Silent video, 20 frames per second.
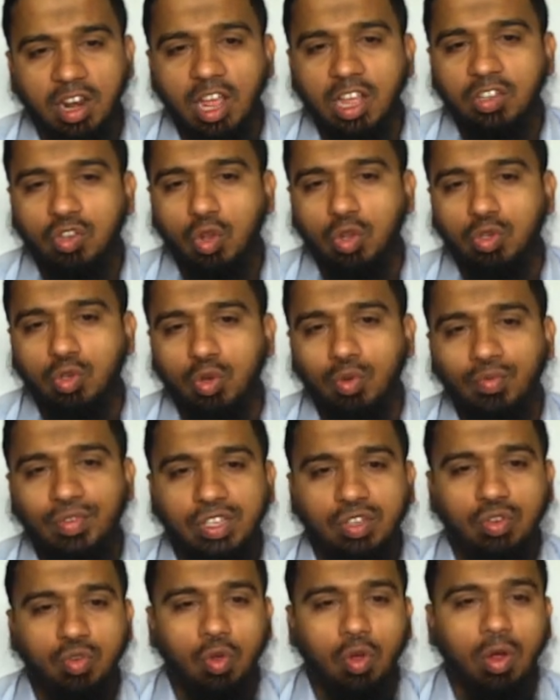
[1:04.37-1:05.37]
class also we
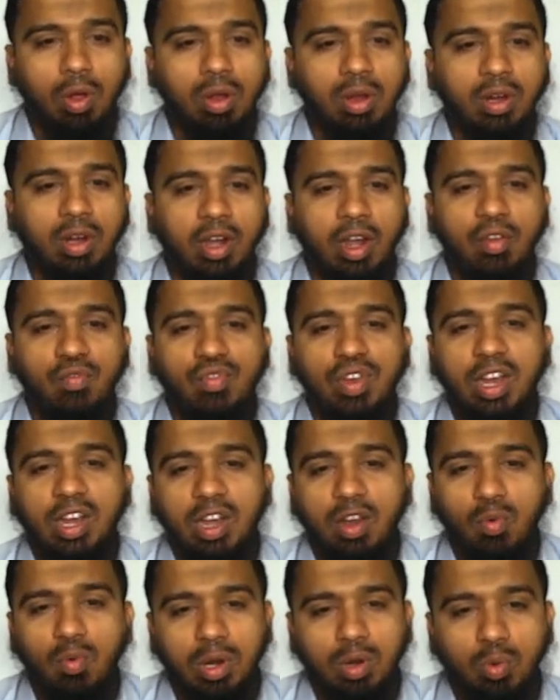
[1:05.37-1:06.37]
saw,
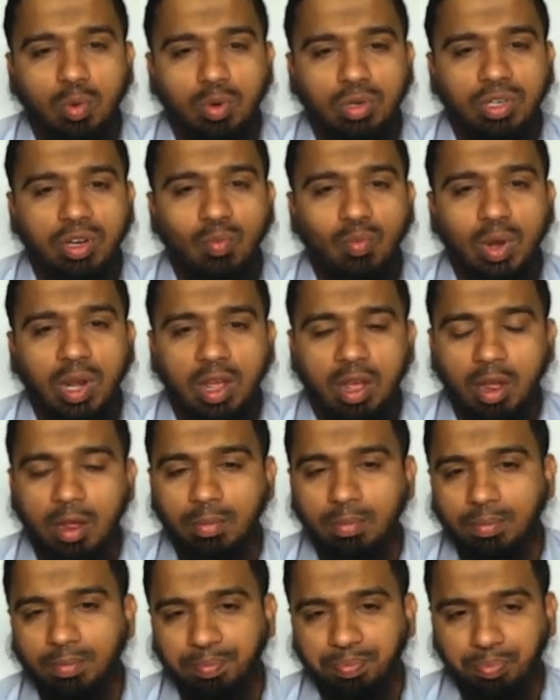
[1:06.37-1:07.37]
definitely one question will
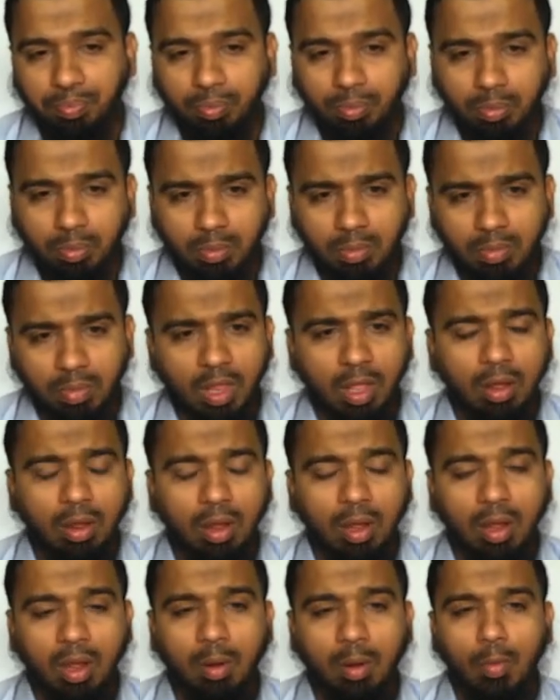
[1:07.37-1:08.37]
come
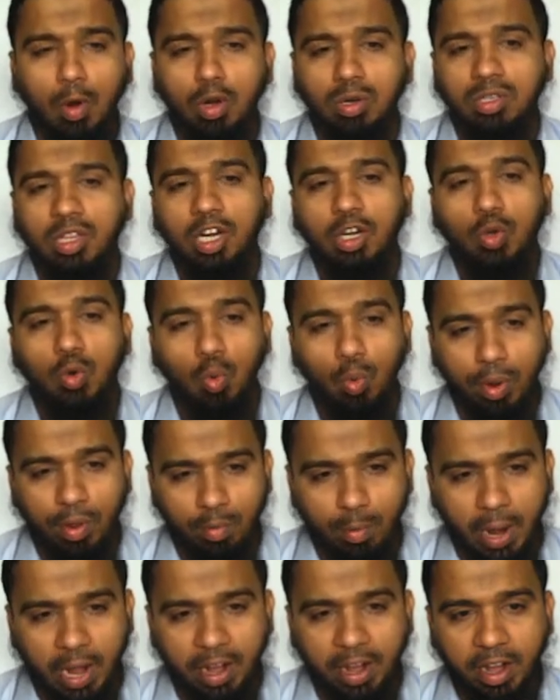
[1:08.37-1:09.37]
about the two-way
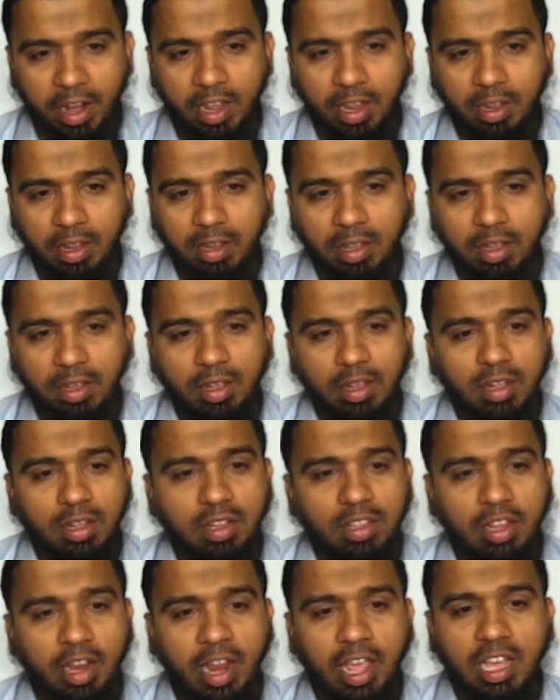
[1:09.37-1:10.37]
binding.
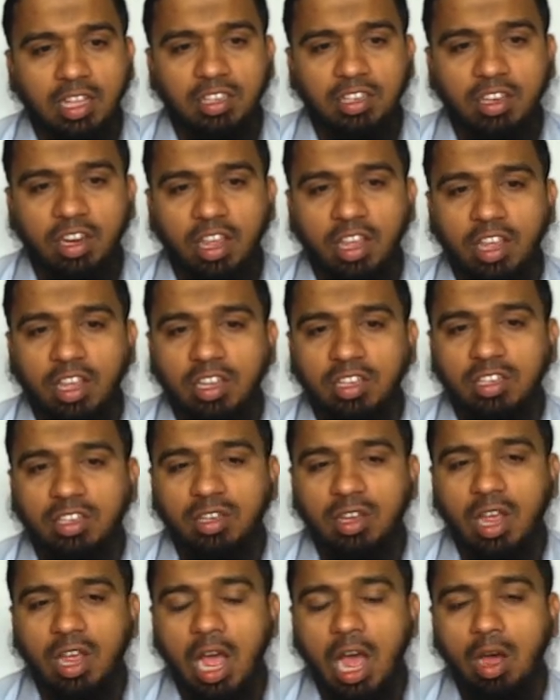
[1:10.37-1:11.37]
The next is
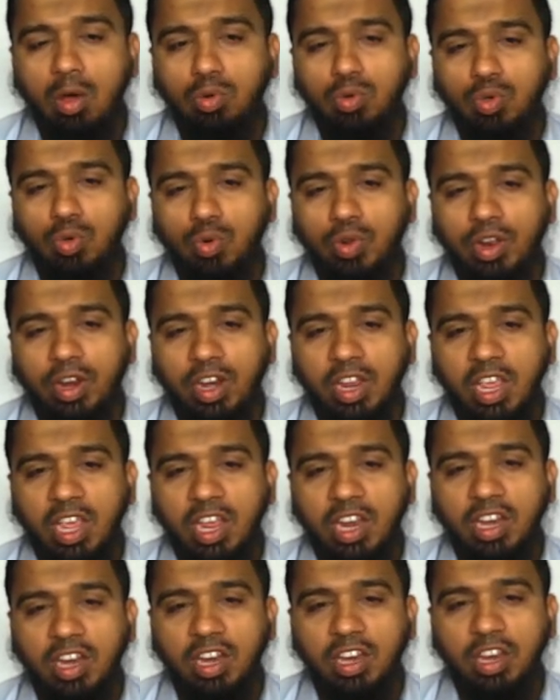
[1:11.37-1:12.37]
how to
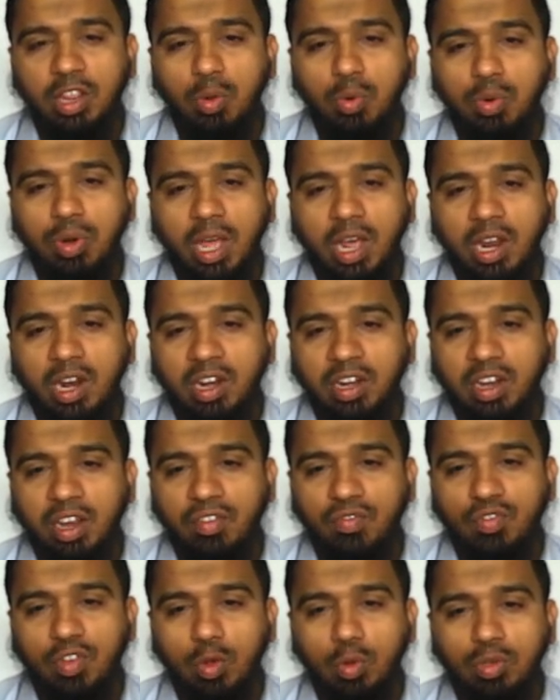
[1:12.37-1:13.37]
create a new
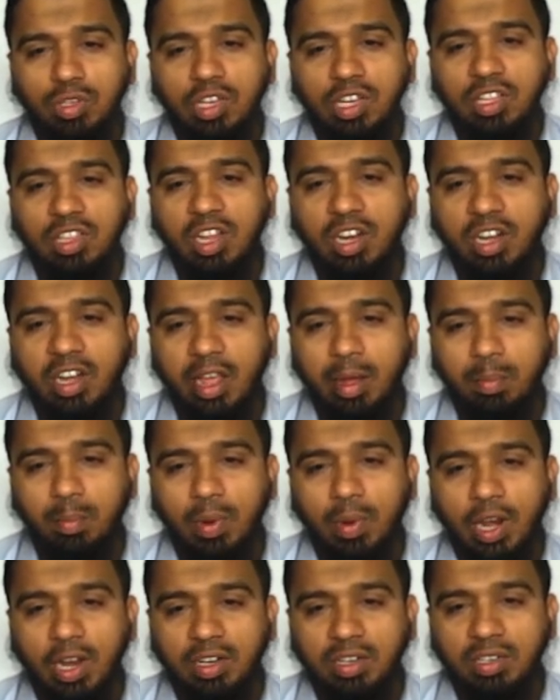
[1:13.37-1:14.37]
directive using the
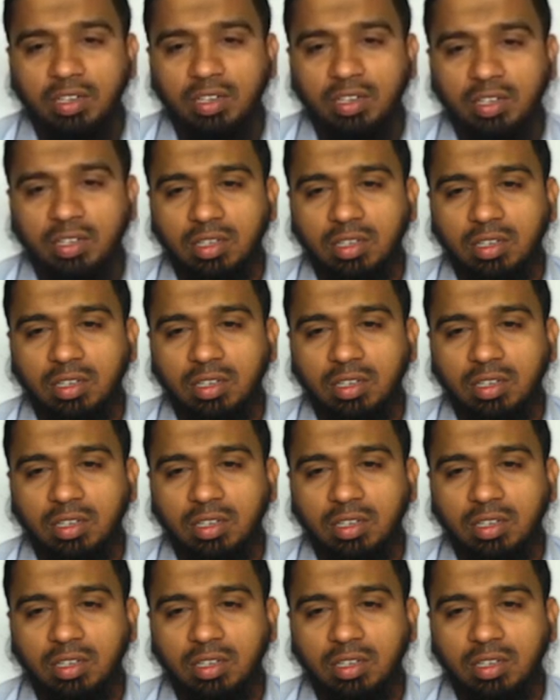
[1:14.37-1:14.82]
templates.